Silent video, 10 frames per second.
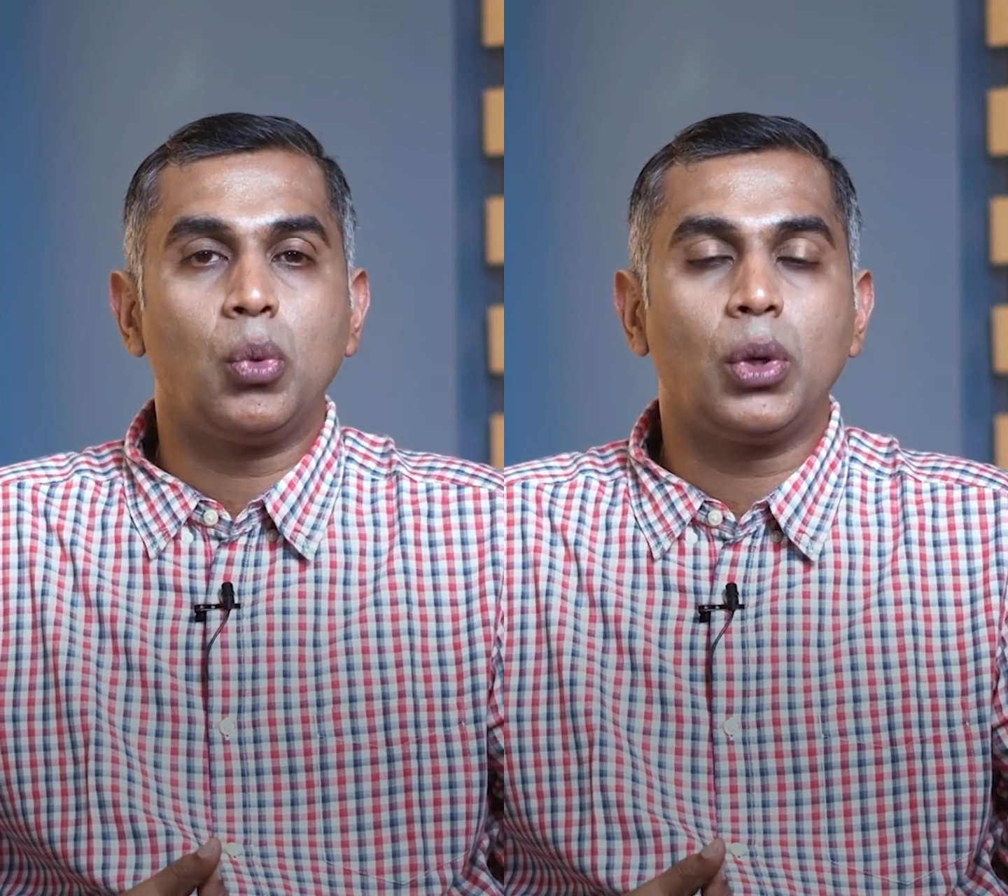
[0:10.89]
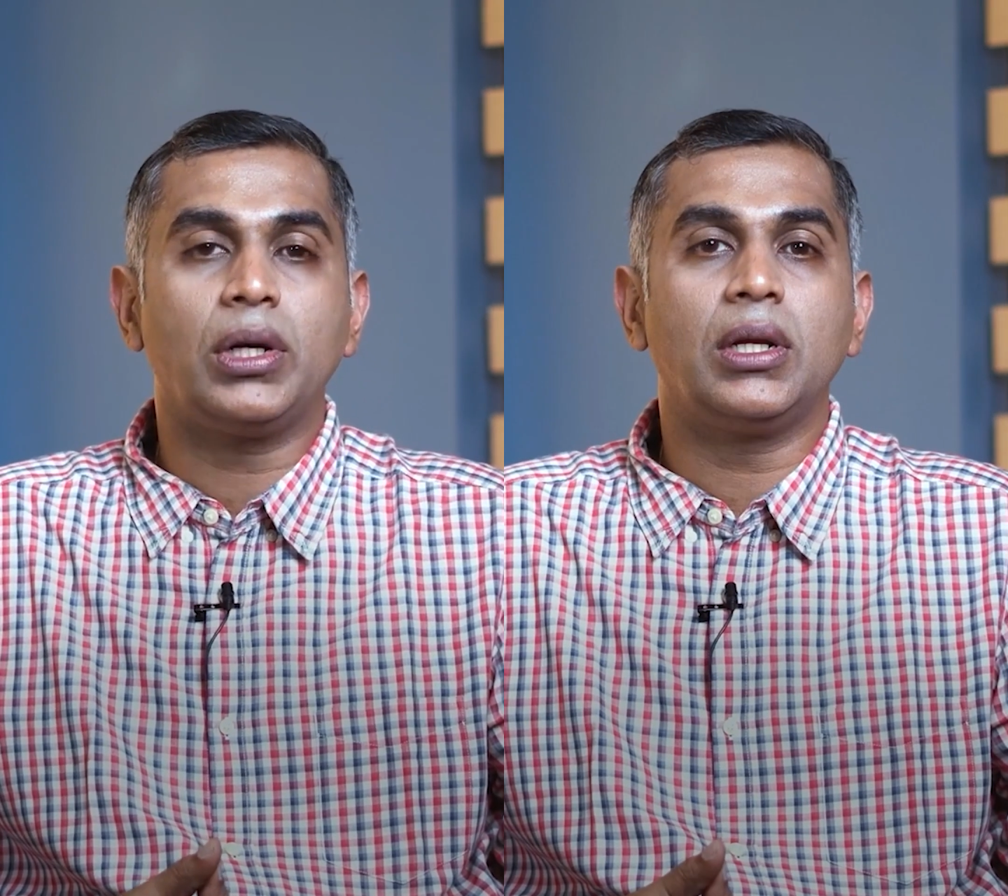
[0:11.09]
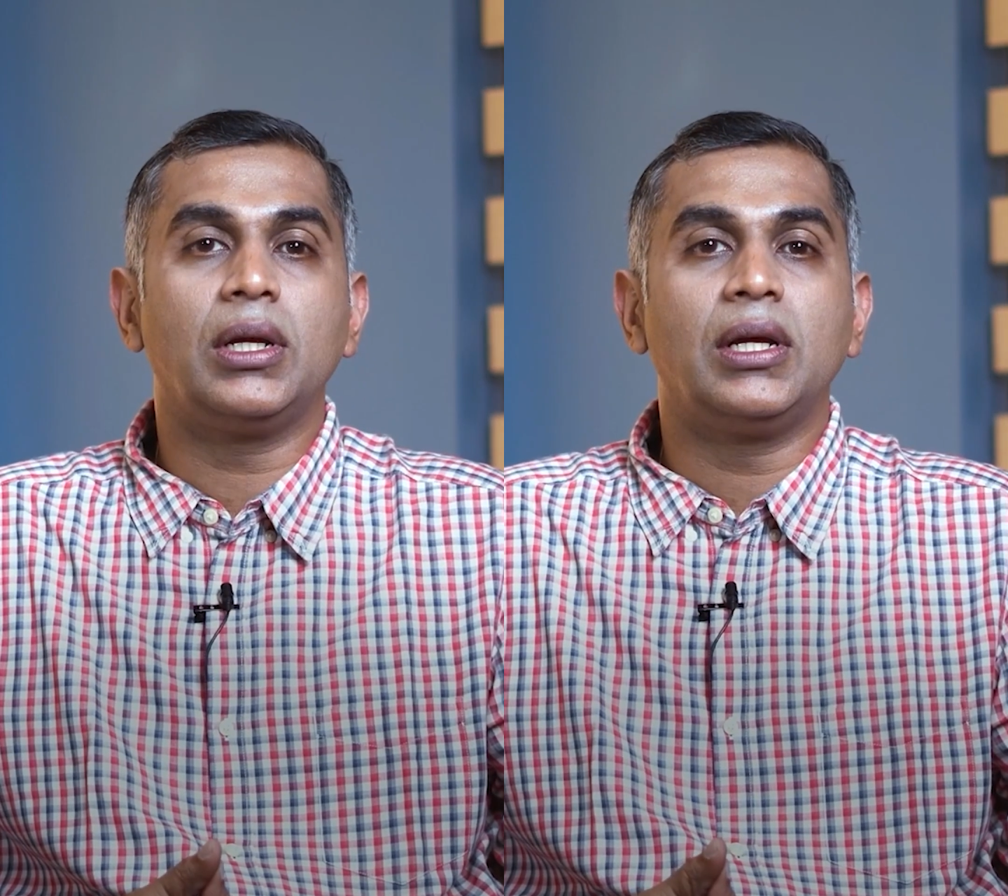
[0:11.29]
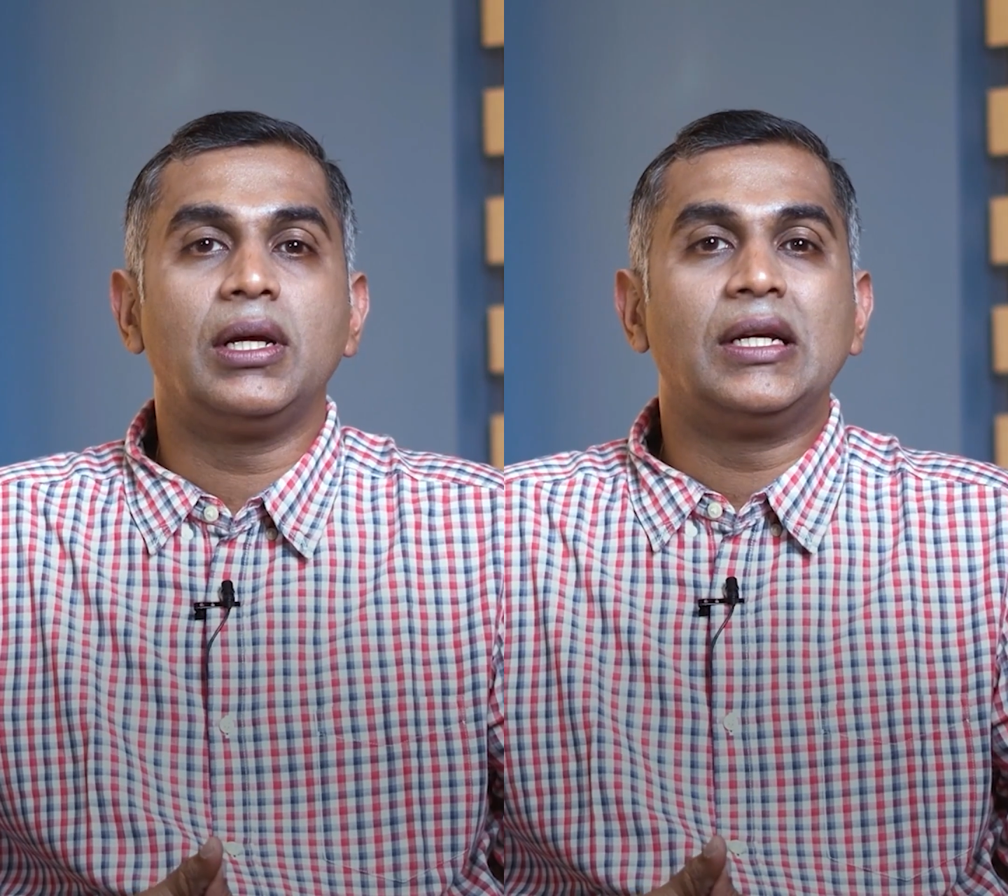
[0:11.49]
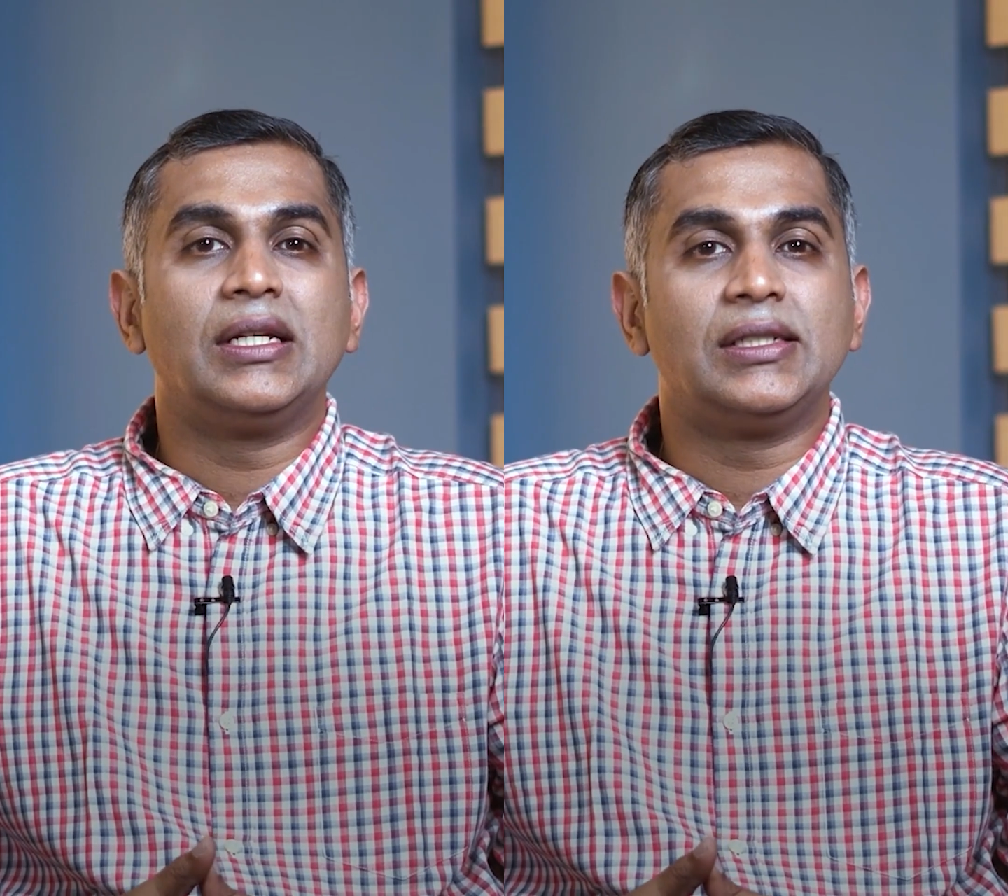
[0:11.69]

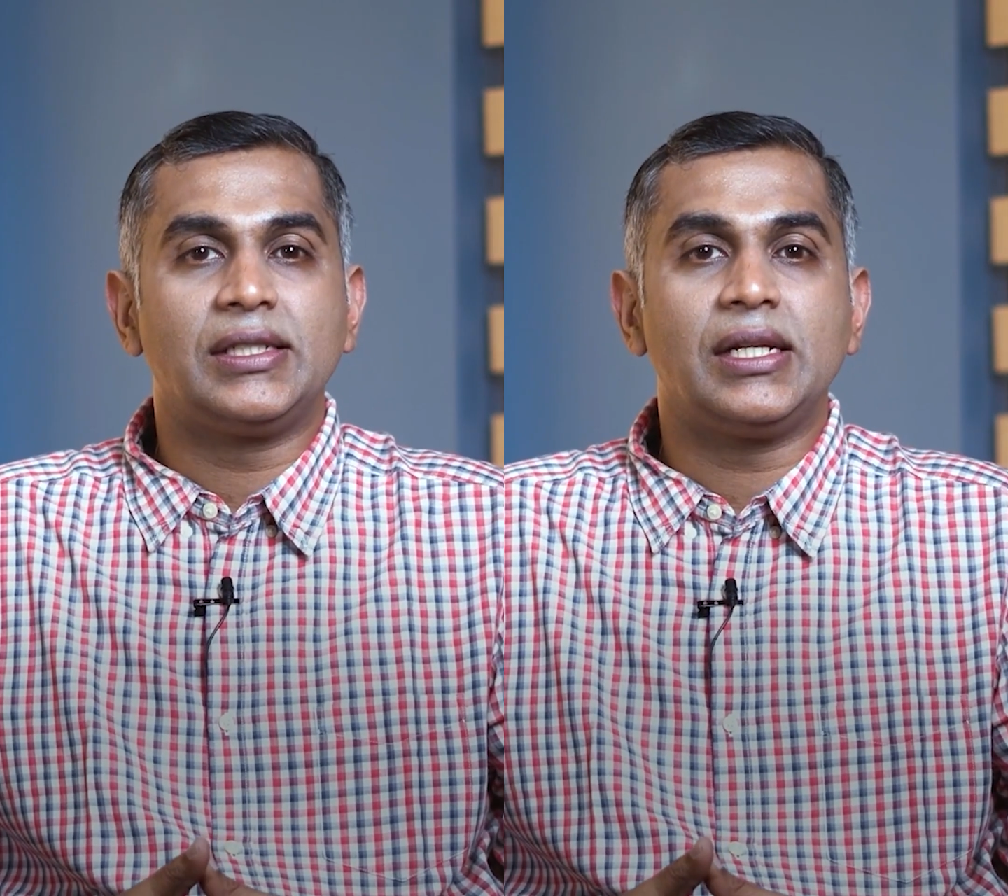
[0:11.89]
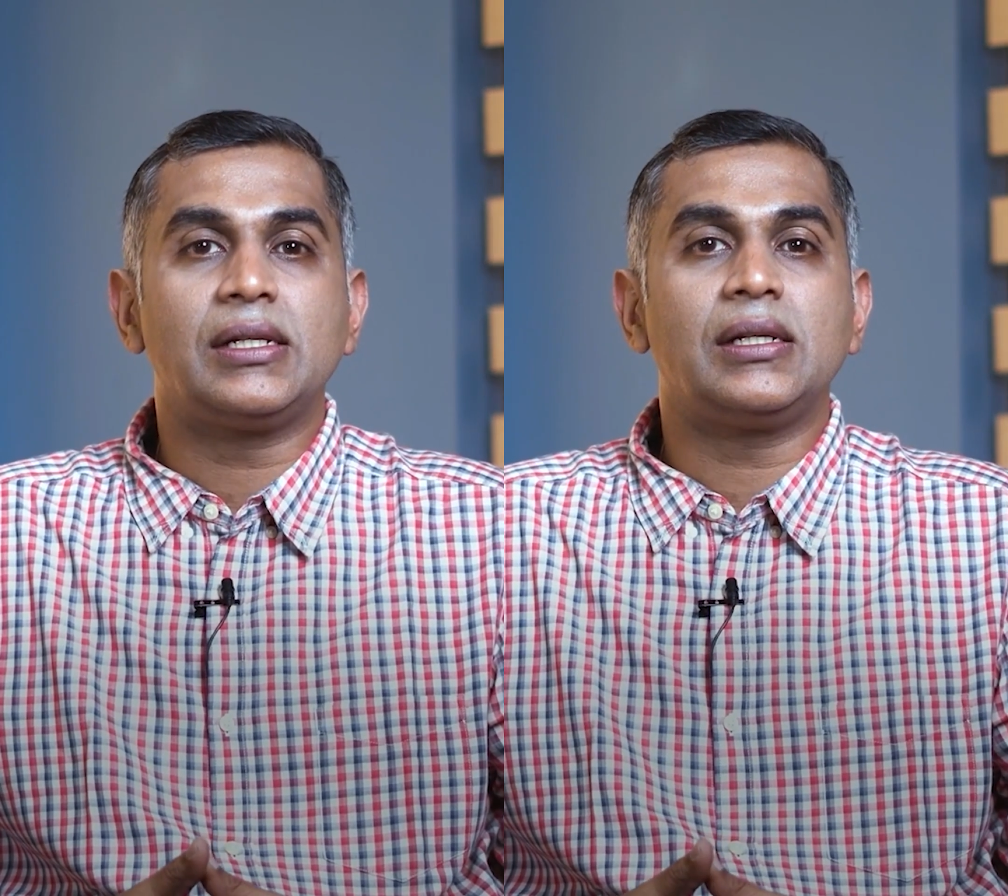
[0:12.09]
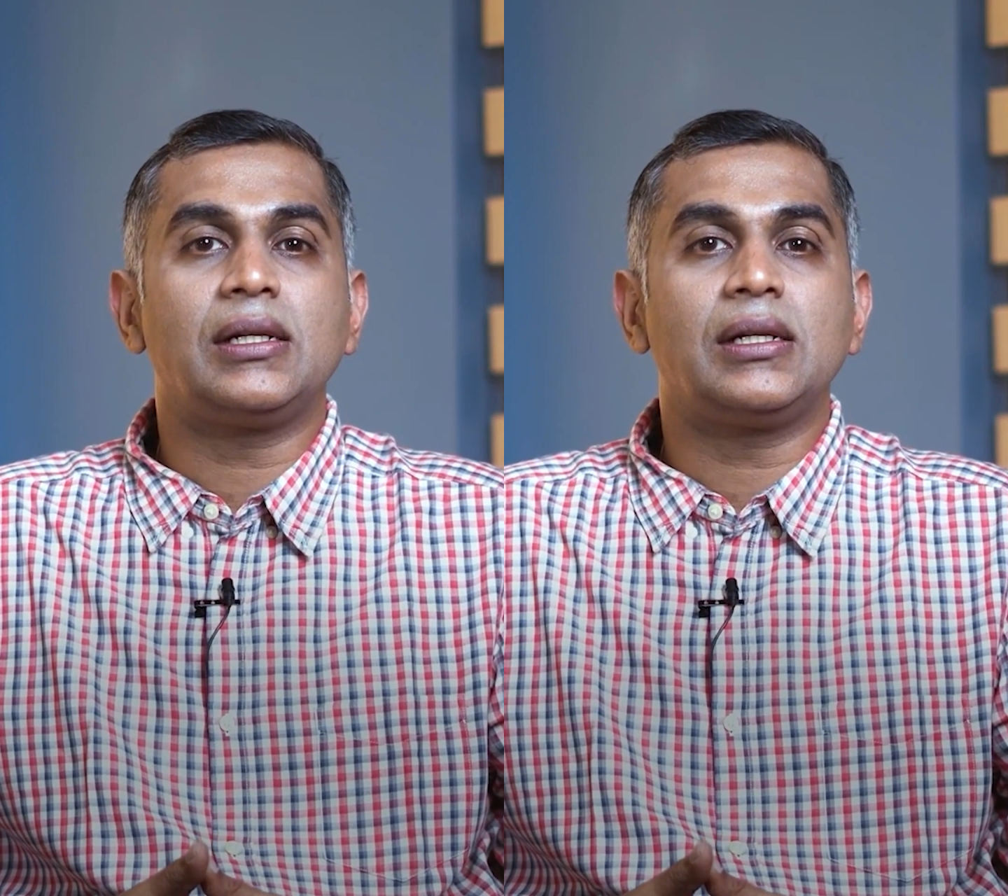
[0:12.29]
would settle